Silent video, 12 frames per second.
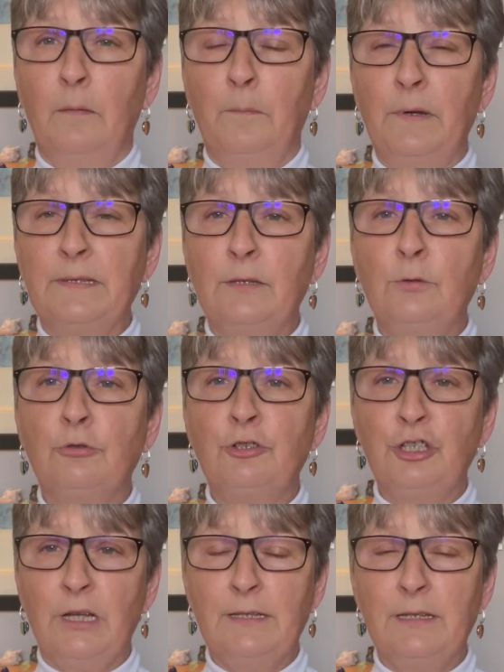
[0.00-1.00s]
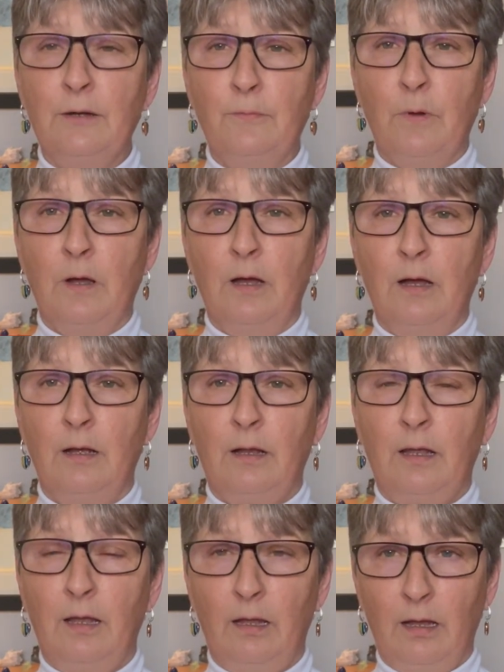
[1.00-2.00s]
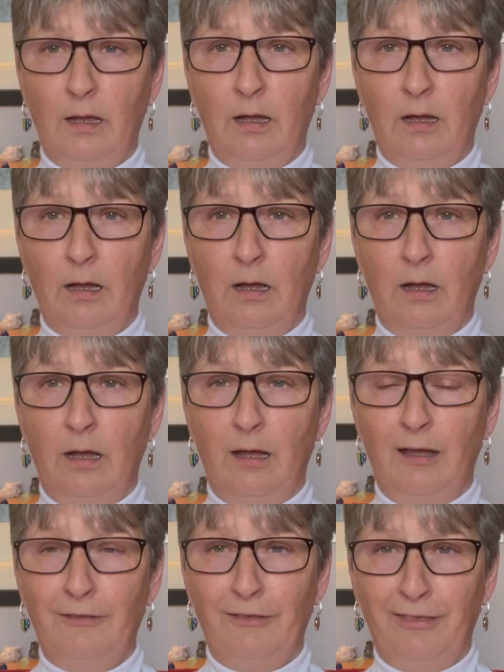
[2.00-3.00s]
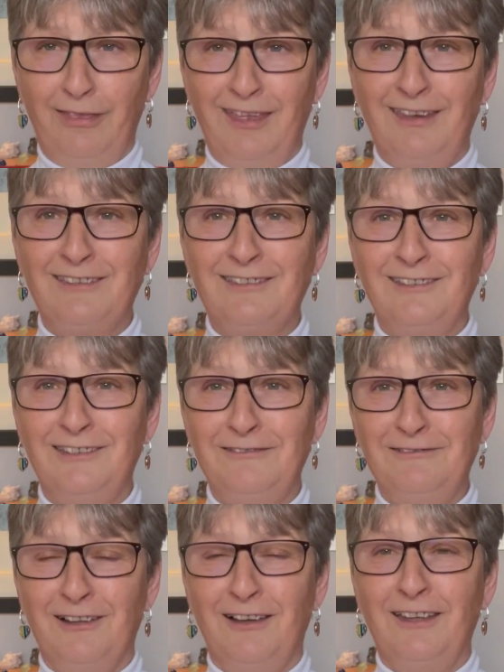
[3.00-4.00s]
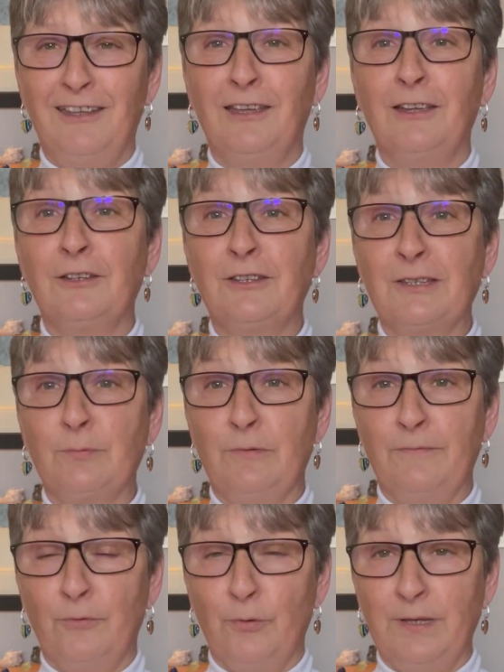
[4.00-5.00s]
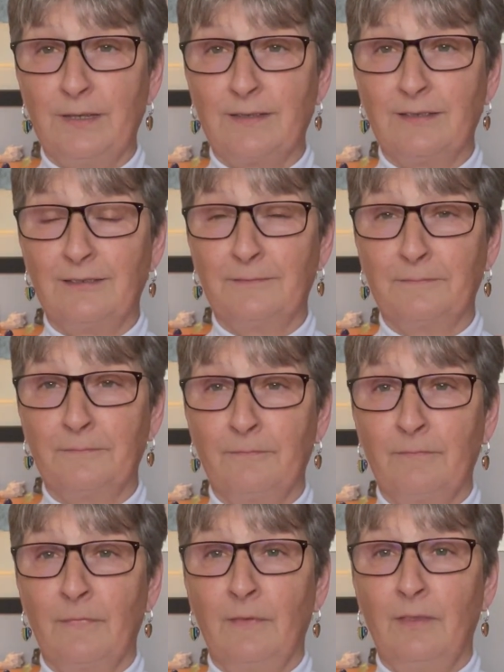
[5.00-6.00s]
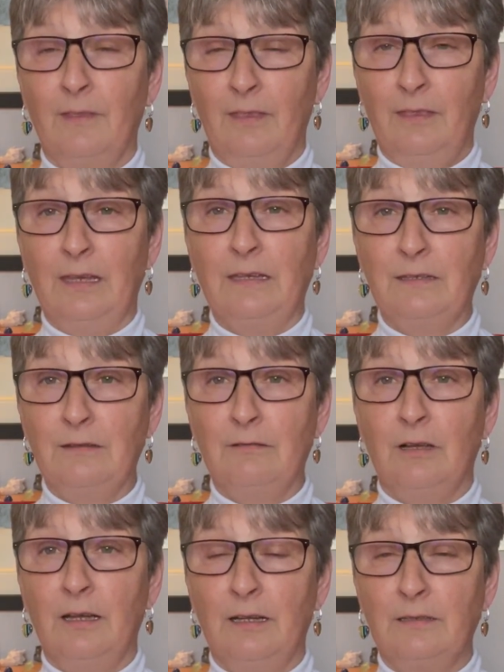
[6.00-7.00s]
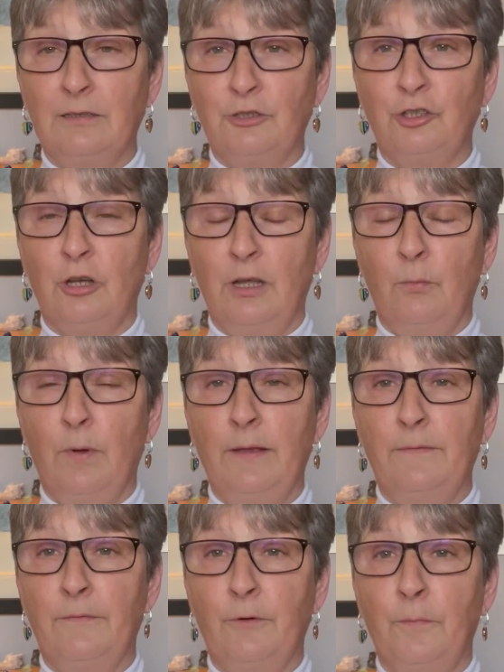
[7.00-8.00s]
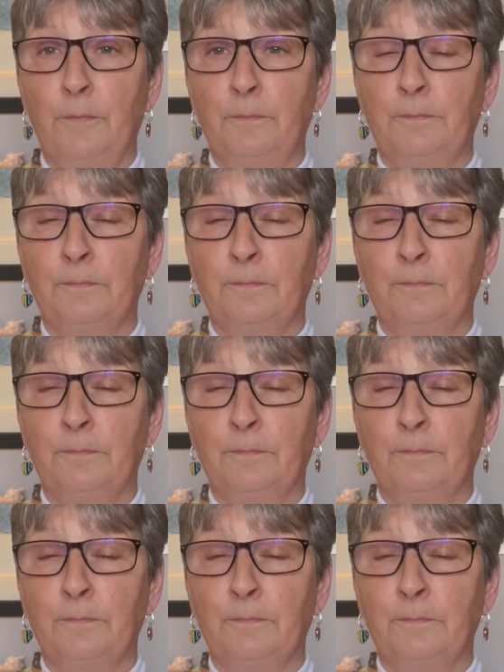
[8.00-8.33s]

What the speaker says: But so your shadow work are the things that you like to avoid, the things you like to shy away from.